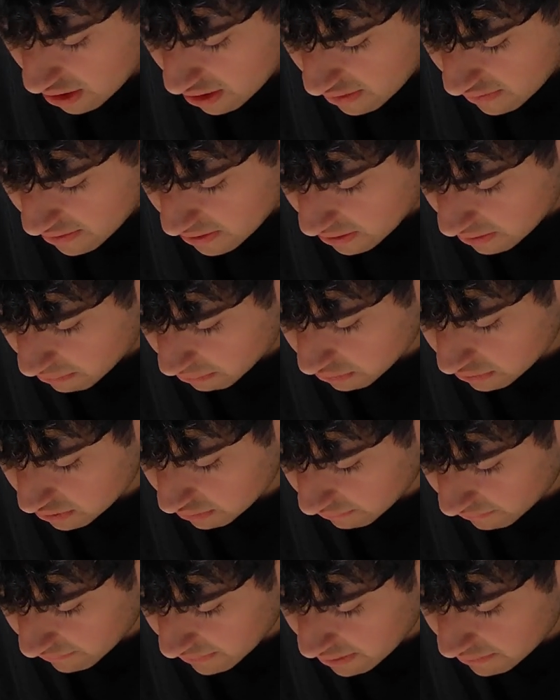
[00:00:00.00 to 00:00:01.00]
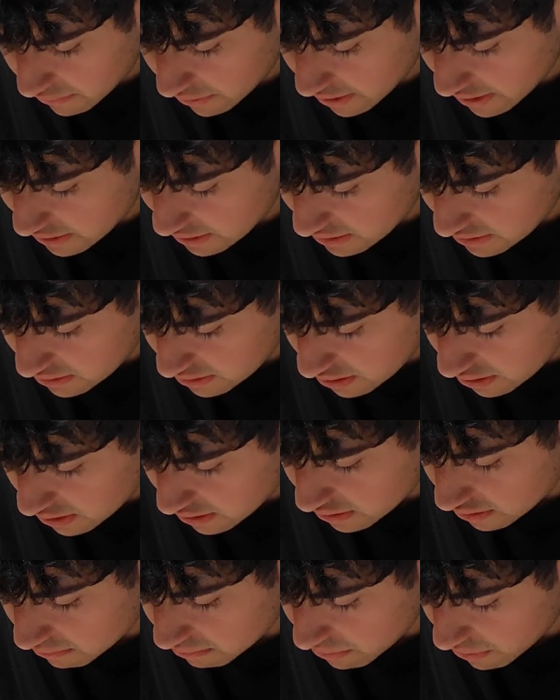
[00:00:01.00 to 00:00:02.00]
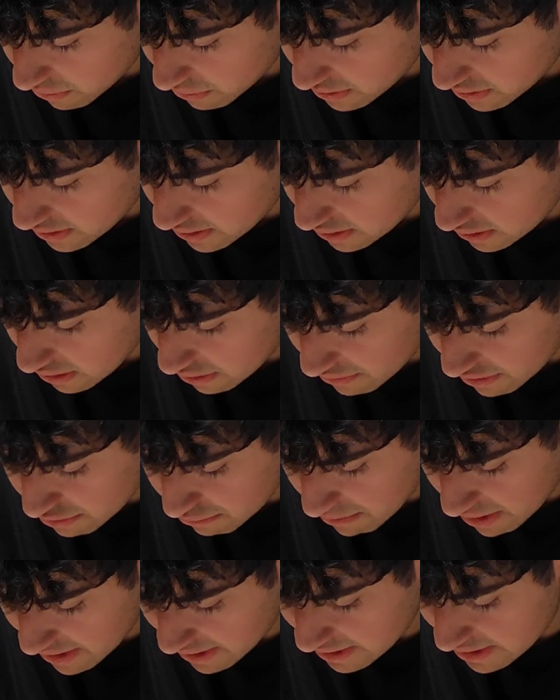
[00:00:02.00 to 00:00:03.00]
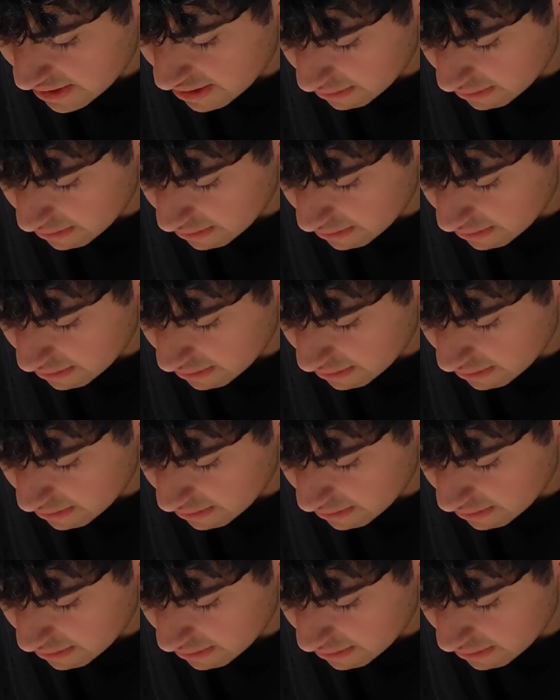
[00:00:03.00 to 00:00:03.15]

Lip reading: It was a fever, and it's gone. Her pulse is as low as mine now,